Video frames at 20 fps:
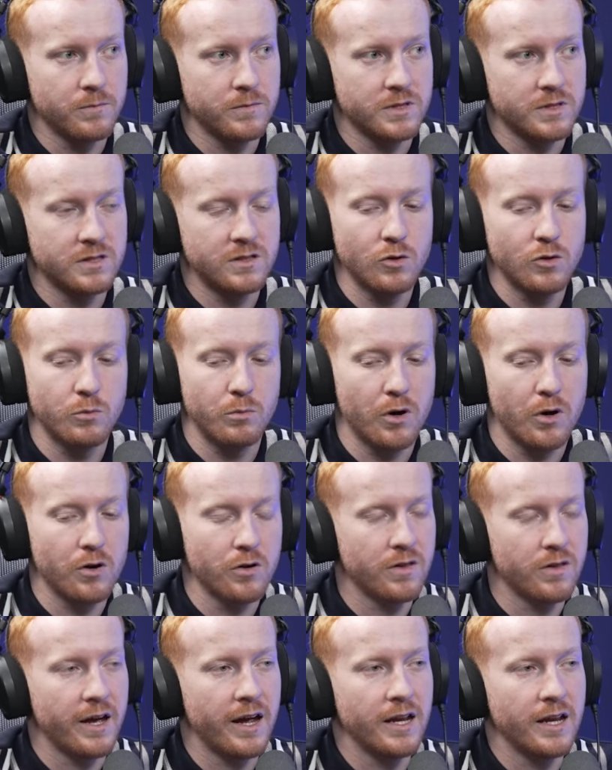Still
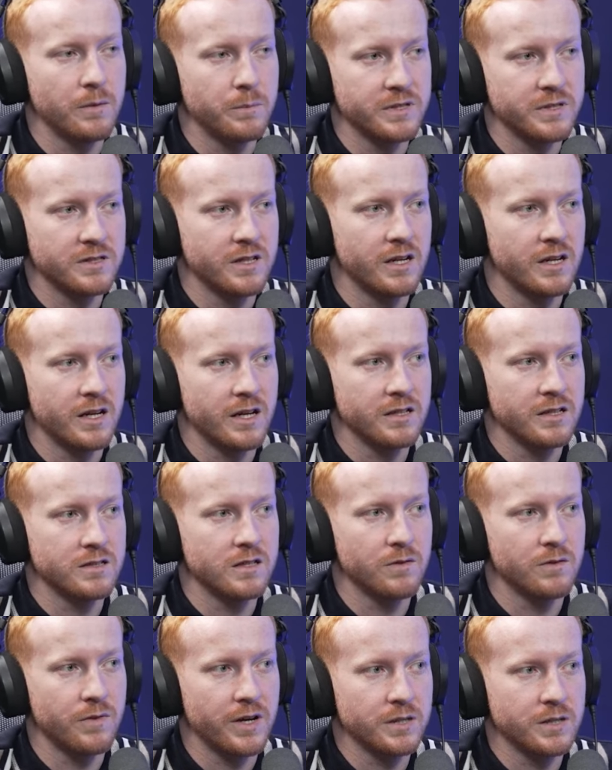borrow the 80% against
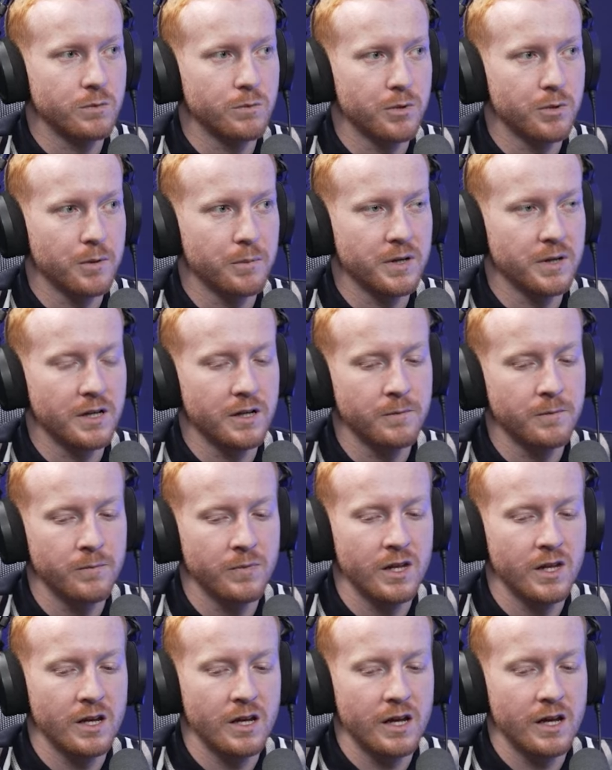the investment property
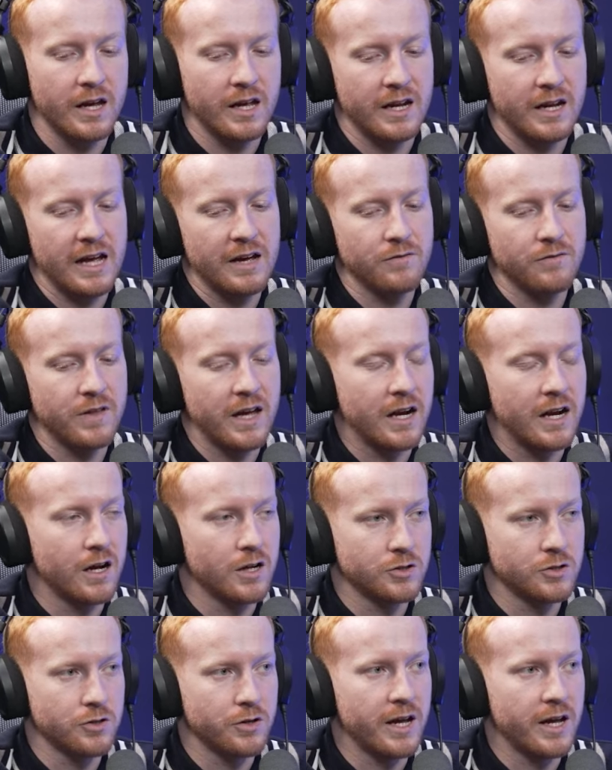and have that
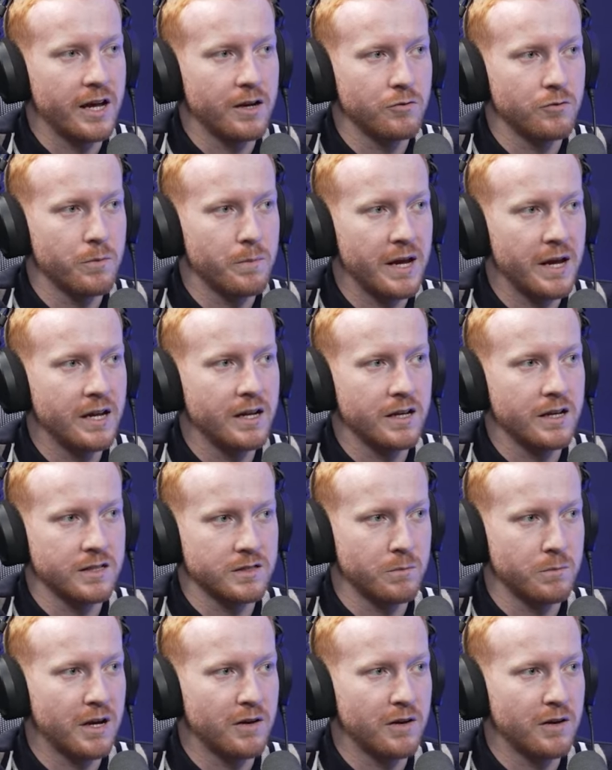100K remaining as a